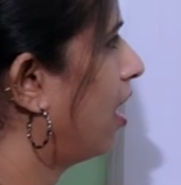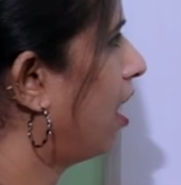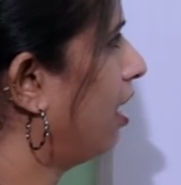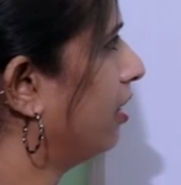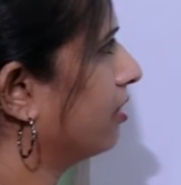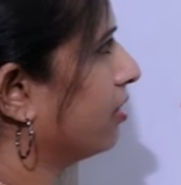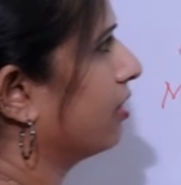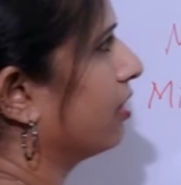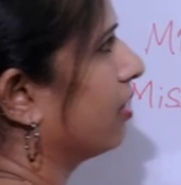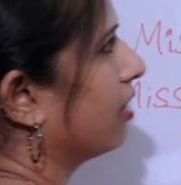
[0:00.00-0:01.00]
and
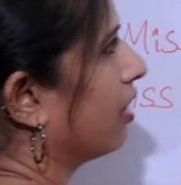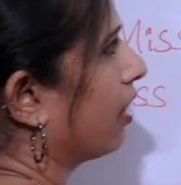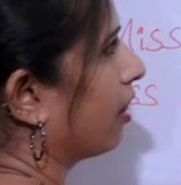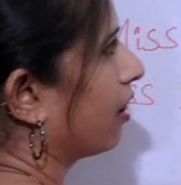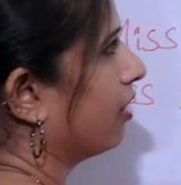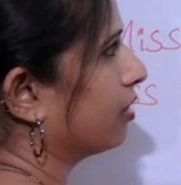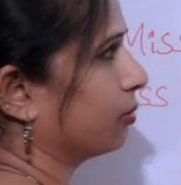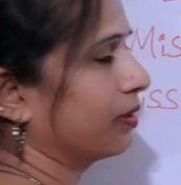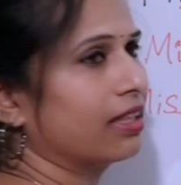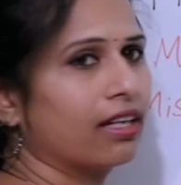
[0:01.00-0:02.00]

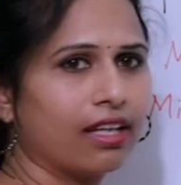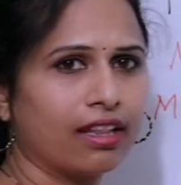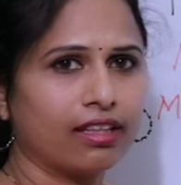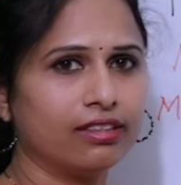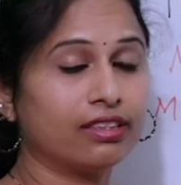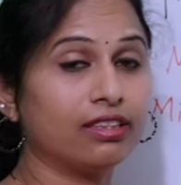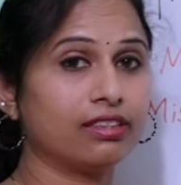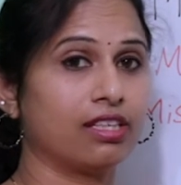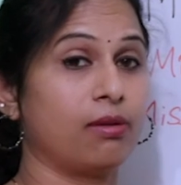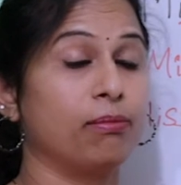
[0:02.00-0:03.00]
this one. This is
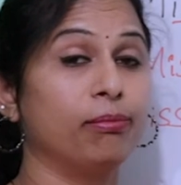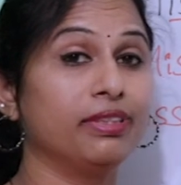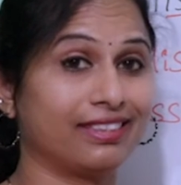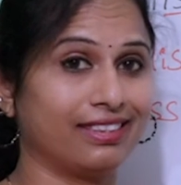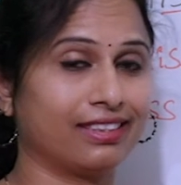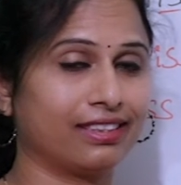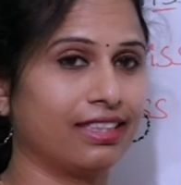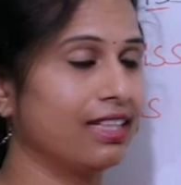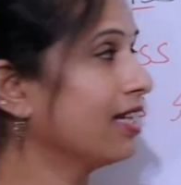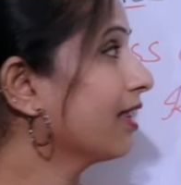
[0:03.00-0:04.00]
Mrs.
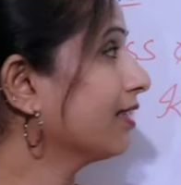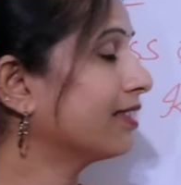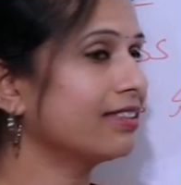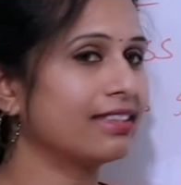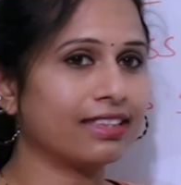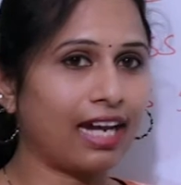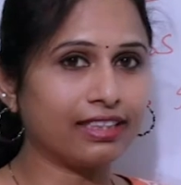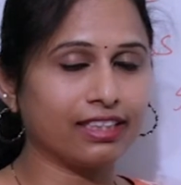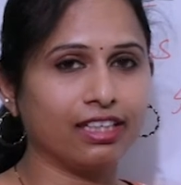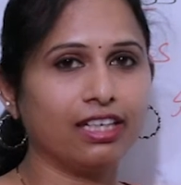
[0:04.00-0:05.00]
This is the
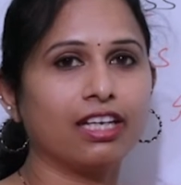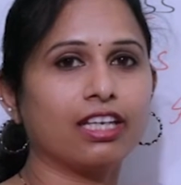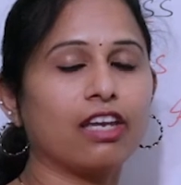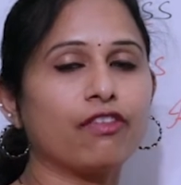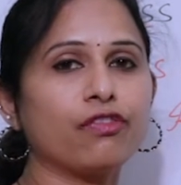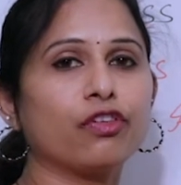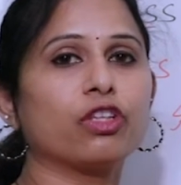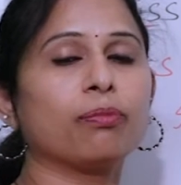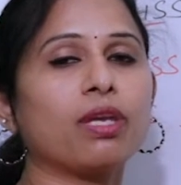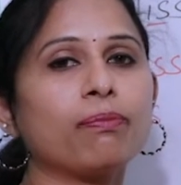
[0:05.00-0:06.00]
title given for
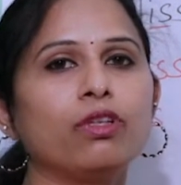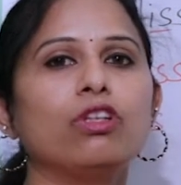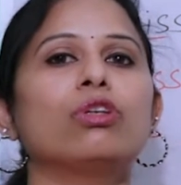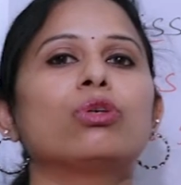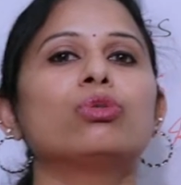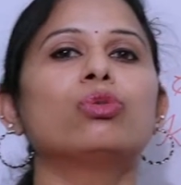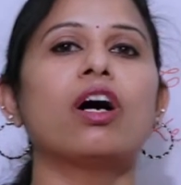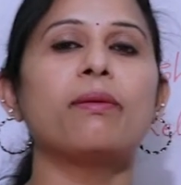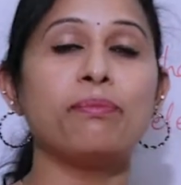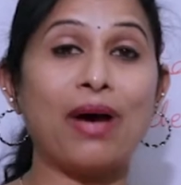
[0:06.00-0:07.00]
the people who
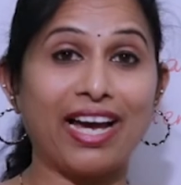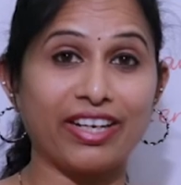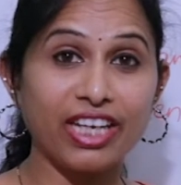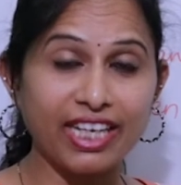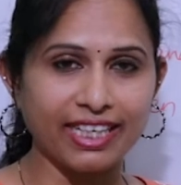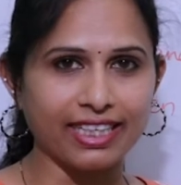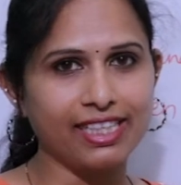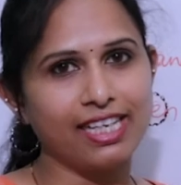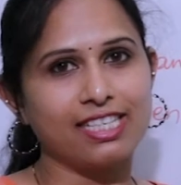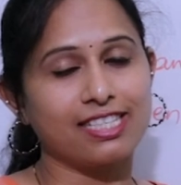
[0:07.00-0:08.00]
are married.
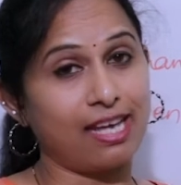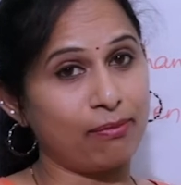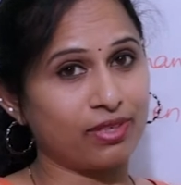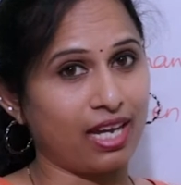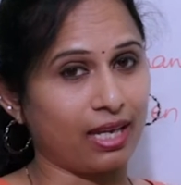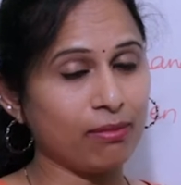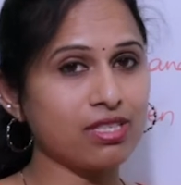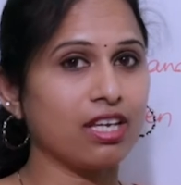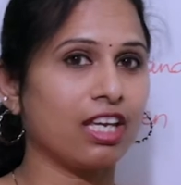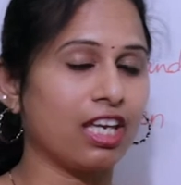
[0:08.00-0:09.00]

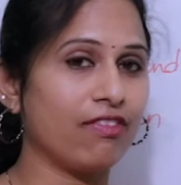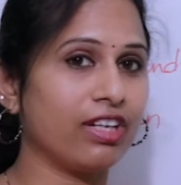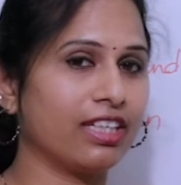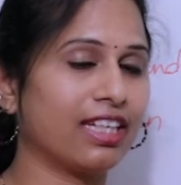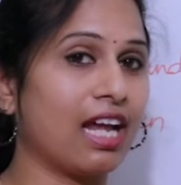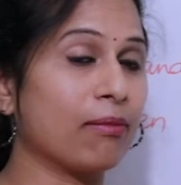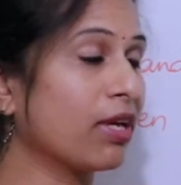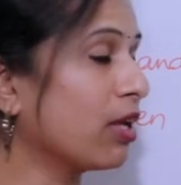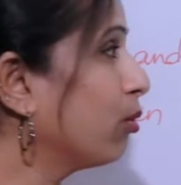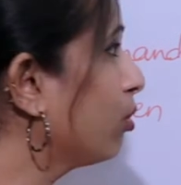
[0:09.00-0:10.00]
Sometimes even it can
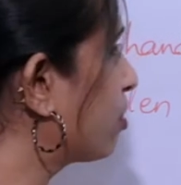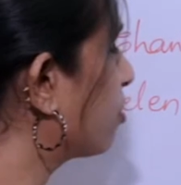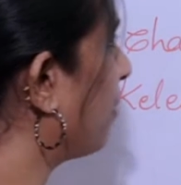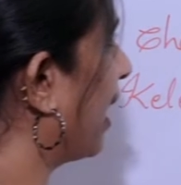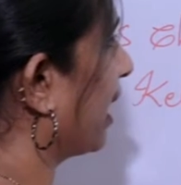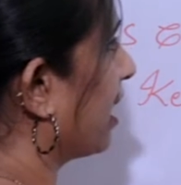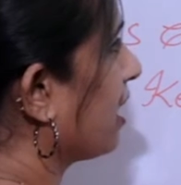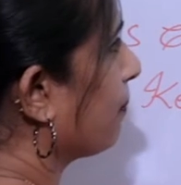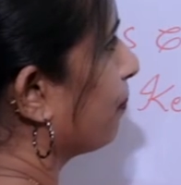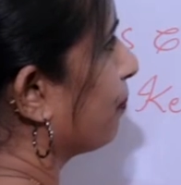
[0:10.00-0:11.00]
be used by,